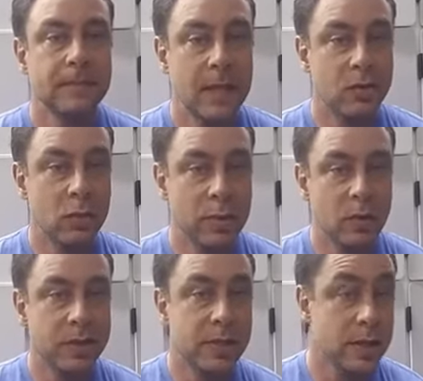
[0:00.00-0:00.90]
Even though people
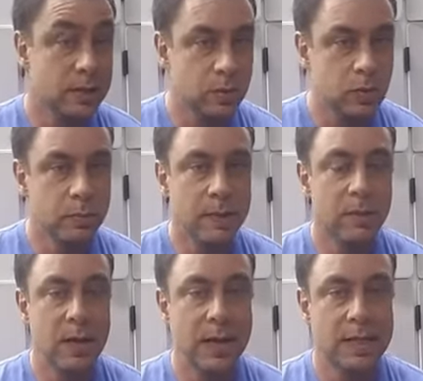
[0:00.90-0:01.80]
always say that's for two people,
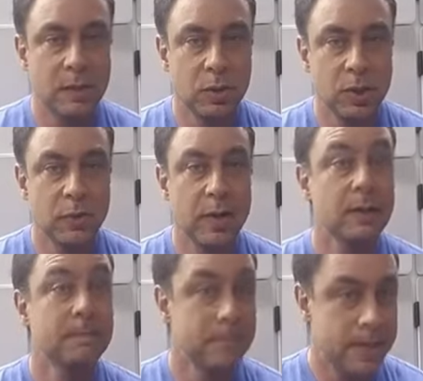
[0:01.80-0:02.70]
and last time I told the reader,
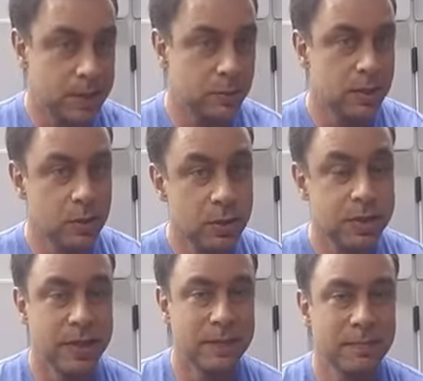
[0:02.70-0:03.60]
that's what you
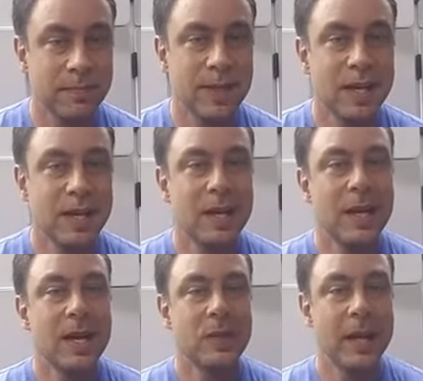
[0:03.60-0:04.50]
say.
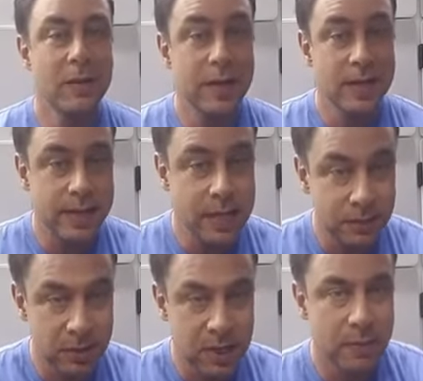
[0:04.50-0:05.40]
So anyways, thanks
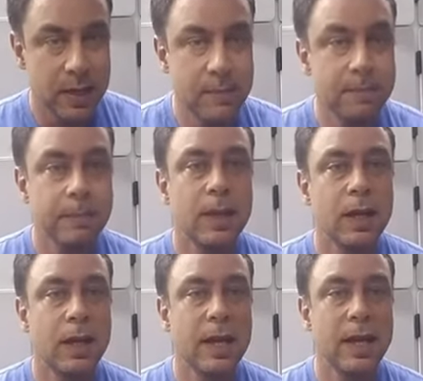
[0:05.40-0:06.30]
for chiming in,
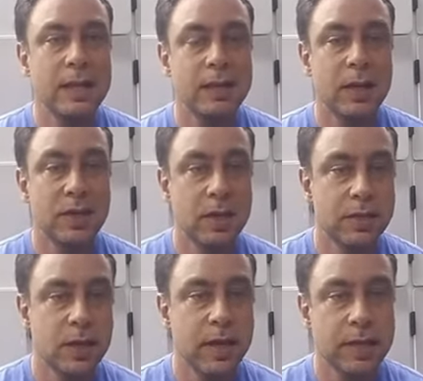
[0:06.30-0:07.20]
and I shall
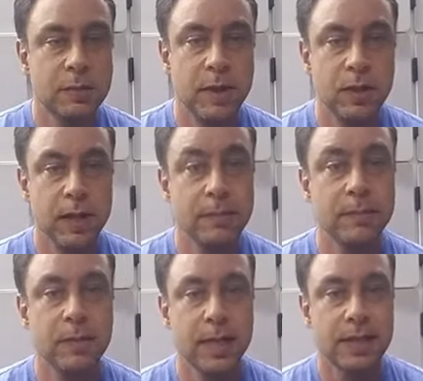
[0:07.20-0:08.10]
see you next week, okay?
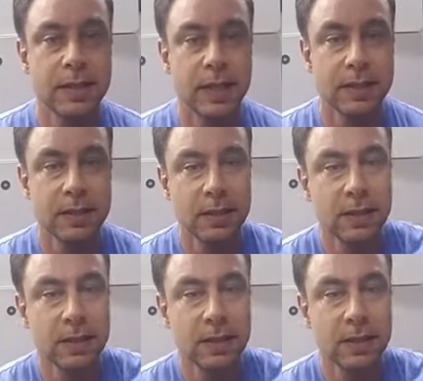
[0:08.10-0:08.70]
Thanks, guys.